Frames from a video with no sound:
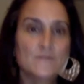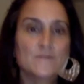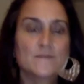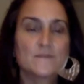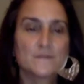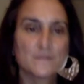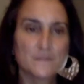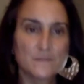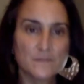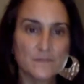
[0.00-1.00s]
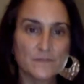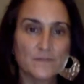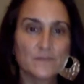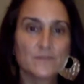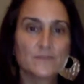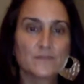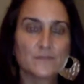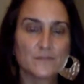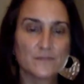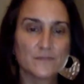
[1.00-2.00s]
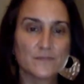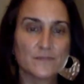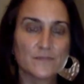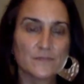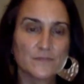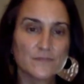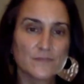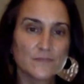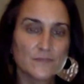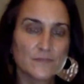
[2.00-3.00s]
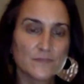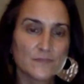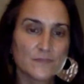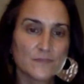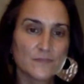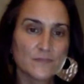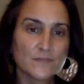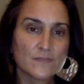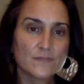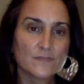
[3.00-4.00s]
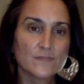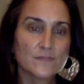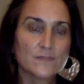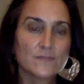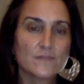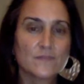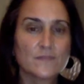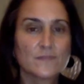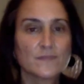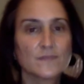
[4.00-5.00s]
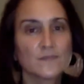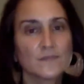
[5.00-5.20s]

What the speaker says: (not speaking)